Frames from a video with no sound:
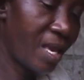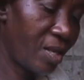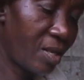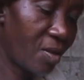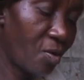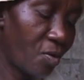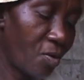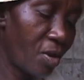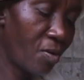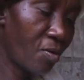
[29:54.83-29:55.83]
you say it
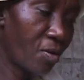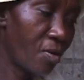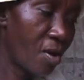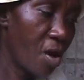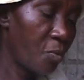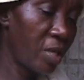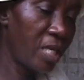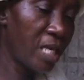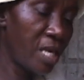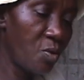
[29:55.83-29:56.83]
out like that but
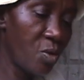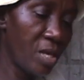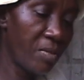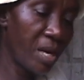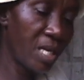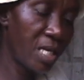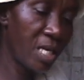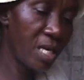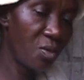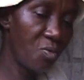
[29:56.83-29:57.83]
the chicken weed man the
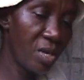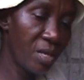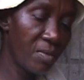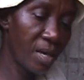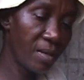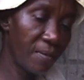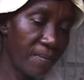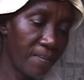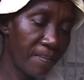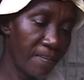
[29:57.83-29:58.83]
chicken weed man
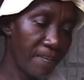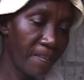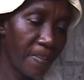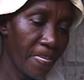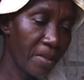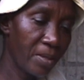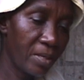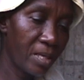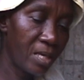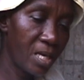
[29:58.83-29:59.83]

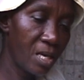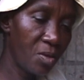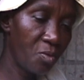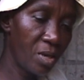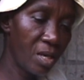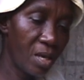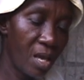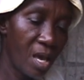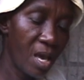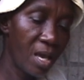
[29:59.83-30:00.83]
the chicken weed
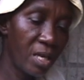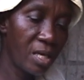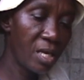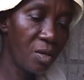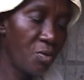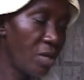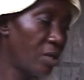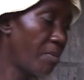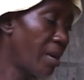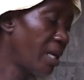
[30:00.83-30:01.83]
the chicken weed
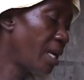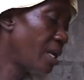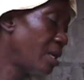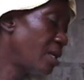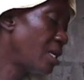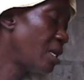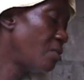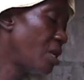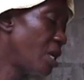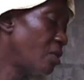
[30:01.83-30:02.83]
so bad the chicken
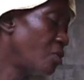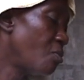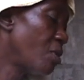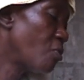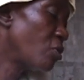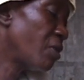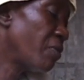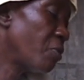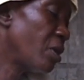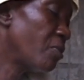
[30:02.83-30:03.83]
weed and the summer bush if
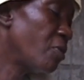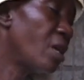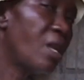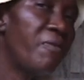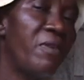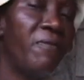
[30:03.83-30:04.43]
you put them together if